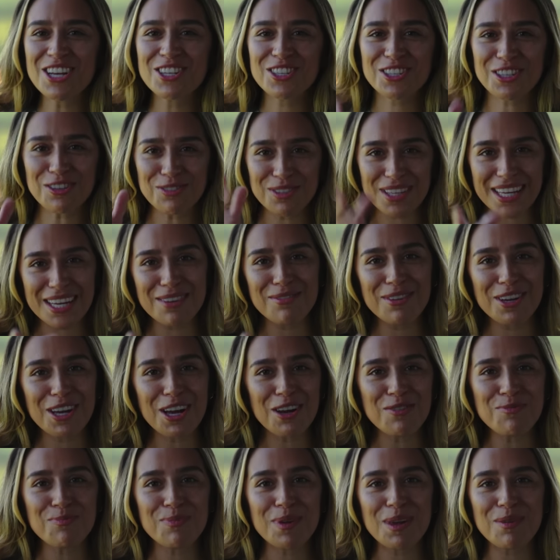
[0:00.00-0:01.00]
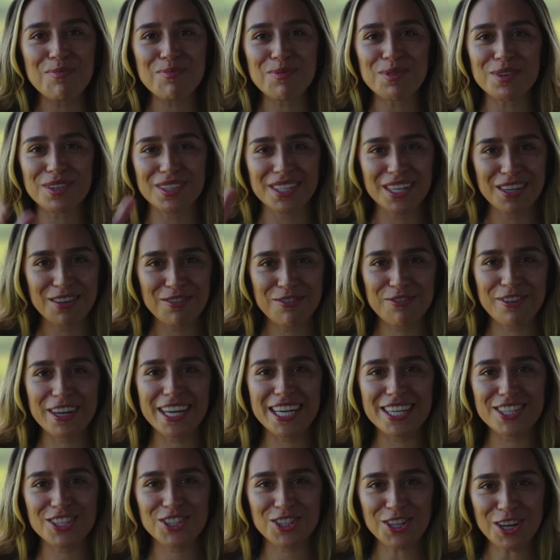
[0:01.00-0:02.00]
so there we go, people.
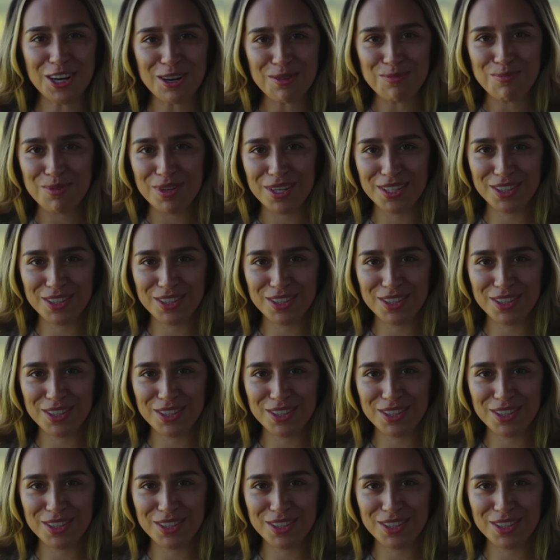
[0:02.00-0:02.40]
First job